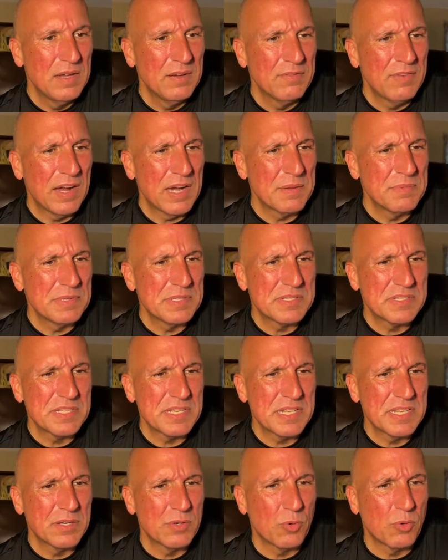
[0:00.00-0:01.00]
Vitamin
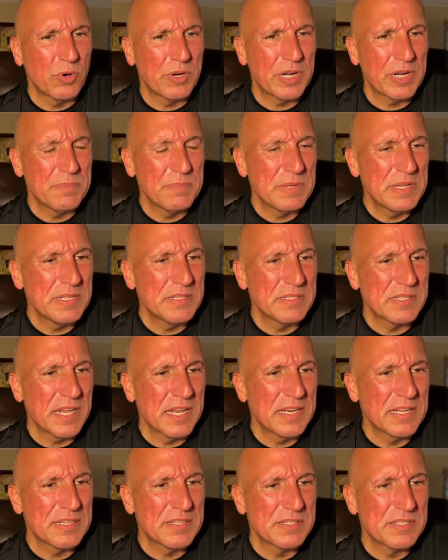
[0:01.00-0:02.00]
C in organ meats
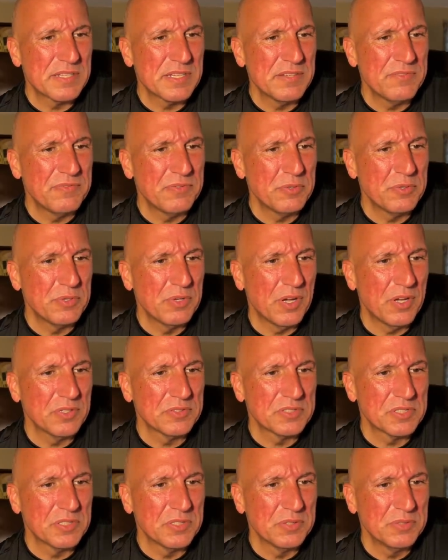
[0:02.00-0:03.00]
and in seafood
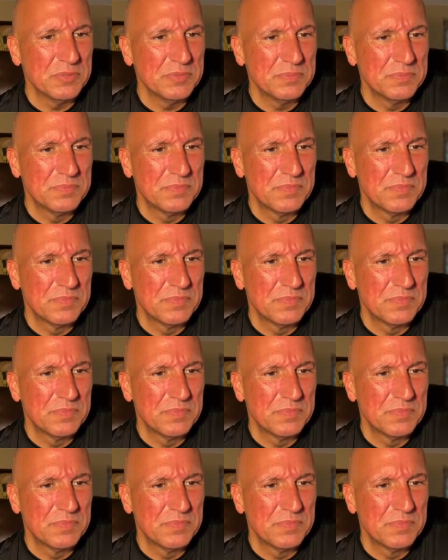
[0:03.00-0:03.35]
also.